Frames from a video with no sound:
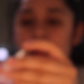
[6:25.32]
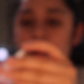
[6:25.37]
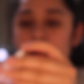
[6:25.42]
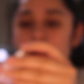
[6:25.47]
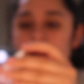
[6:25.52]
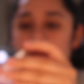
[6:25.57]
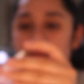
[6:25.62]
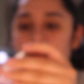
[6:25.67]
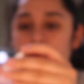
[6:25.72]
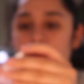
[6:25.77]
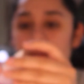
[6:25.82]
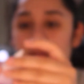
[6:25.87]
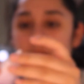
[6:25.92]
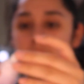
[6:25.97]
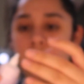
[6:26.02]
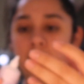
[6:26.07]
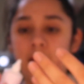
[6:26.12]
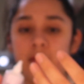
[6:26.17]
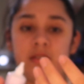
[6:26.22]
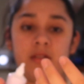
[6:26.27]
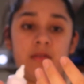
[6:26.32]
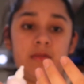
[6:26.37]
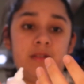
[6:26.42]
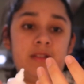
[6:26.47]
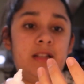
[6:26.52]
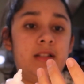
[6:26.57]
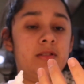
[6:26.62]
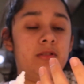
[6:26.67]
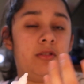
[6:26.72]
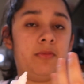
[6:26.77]
It also
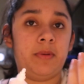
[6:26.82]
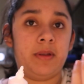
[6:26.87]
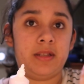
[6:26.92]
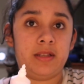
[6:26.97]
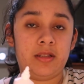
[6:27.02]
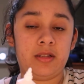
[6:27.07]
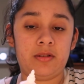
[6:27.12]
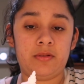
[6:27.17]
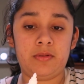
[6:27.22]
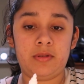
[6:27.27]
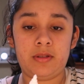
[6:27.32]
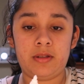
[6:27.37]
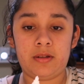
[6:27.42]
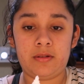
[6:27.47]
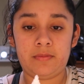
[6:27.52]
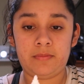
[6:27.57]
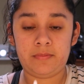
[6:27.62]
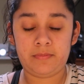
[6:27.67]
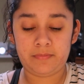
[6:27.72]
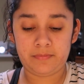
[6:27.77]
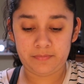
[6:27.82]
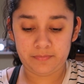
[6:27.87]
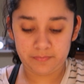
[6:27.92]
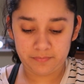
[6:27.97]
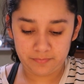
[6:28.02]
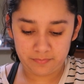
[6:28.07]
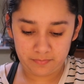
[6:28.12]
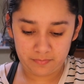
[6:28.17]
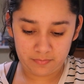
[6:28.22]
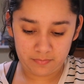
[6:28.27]
feels like toothpaste too. So
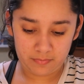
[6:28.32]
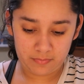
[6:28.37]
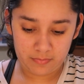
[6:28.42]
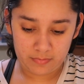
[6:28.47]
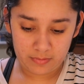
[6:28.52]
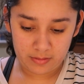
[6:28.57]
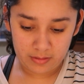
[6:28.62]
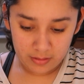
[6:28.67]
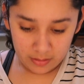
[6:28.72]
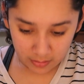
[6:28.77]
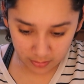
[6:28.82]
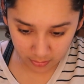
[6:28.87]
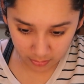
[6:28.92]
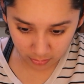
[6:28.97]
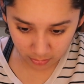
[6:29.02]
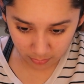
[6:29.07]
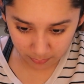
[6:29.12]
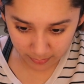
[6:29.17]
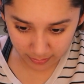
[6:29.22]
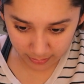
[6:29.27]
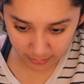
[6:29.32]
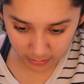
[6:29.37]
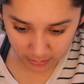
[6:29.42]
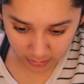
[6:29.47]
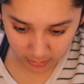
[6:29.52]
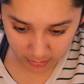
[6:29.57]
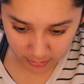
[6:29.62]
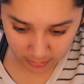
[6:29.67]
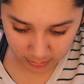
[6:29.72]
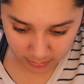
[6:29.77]
go back
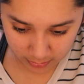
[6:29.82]
in.